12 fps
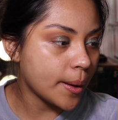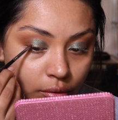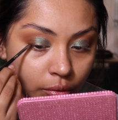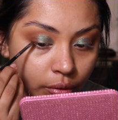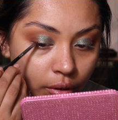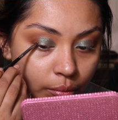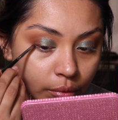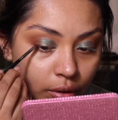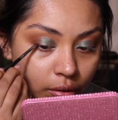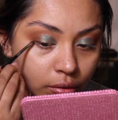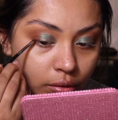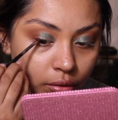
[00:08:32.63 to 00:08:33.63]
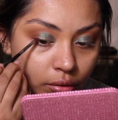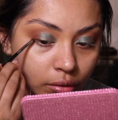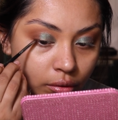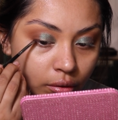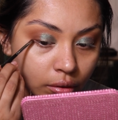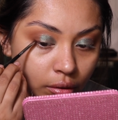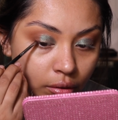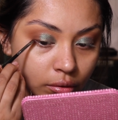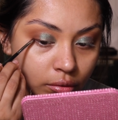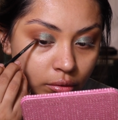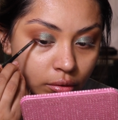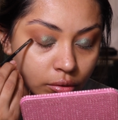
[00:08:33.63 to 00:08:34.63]
So what I'm gonna do
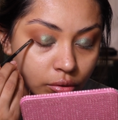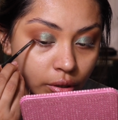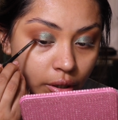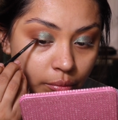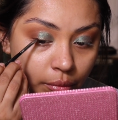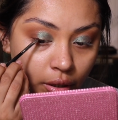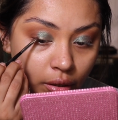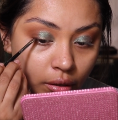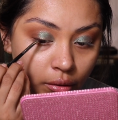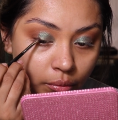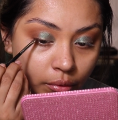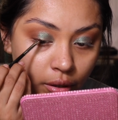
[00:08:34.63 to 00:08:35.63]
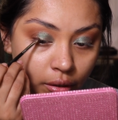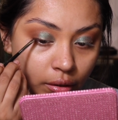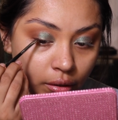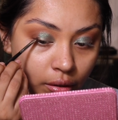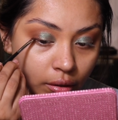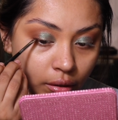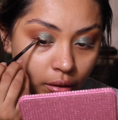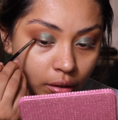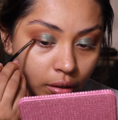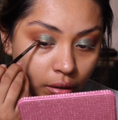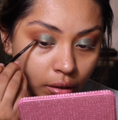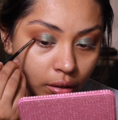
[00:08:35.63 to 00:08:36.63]
is try to make it with
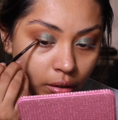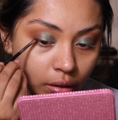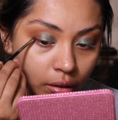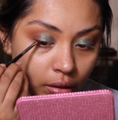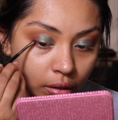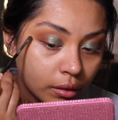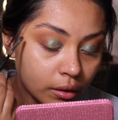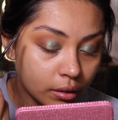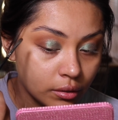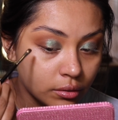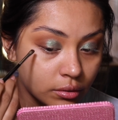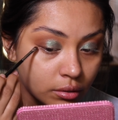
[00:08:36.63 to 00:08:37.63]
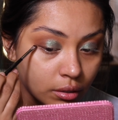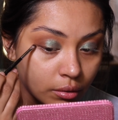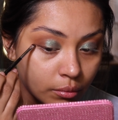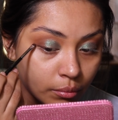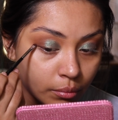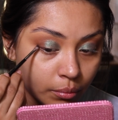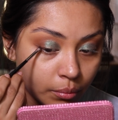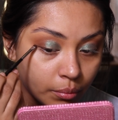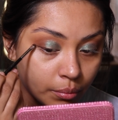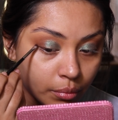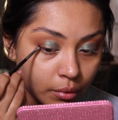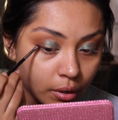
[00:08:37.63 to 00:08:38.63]
this
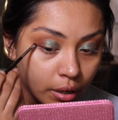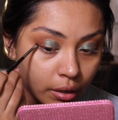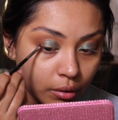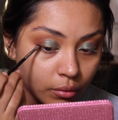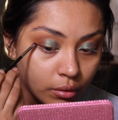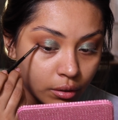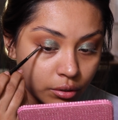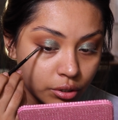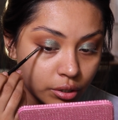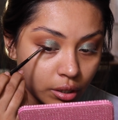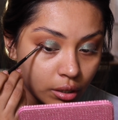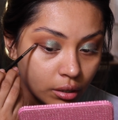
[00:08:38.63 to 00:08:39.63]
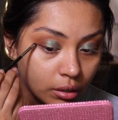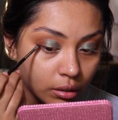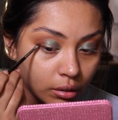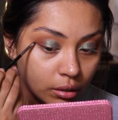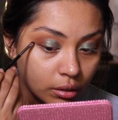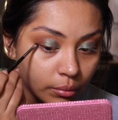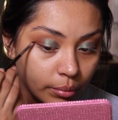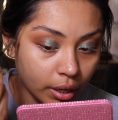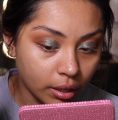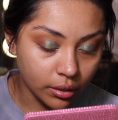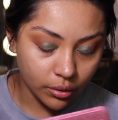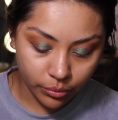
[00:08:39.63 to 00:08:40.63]
brown shade in the
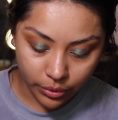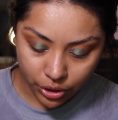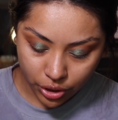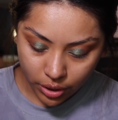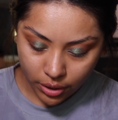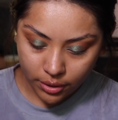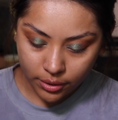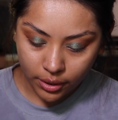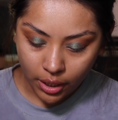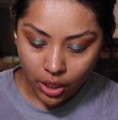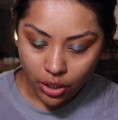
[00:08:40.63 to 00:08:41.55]
palette, which is